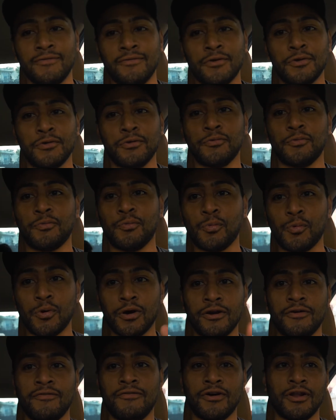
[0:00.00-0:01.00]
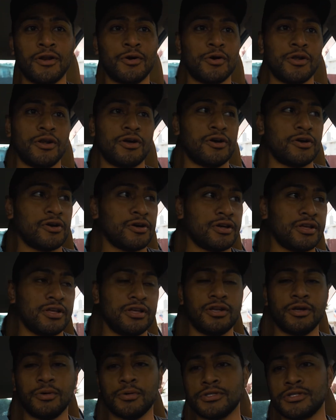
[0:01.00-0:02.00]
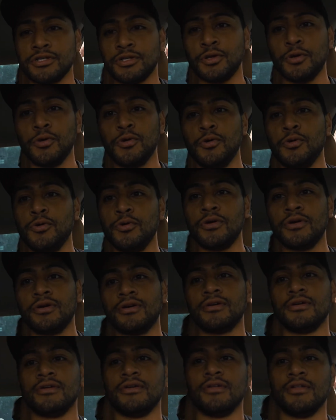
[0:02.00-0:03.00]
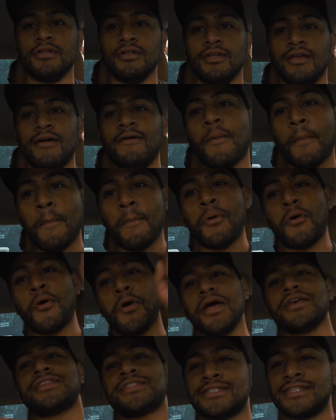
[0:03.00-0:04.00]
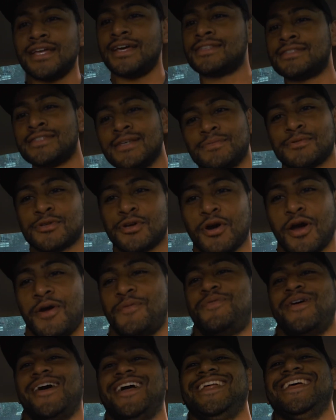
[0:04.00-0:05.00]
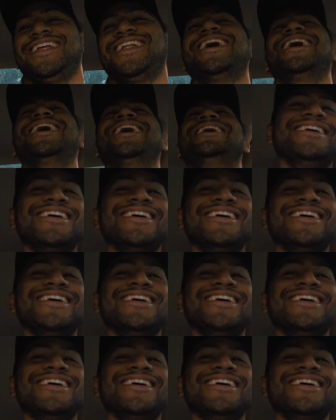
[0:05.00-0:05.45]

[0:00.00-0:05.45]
if you wanna follow along, you know what to do. Press that subscribe button.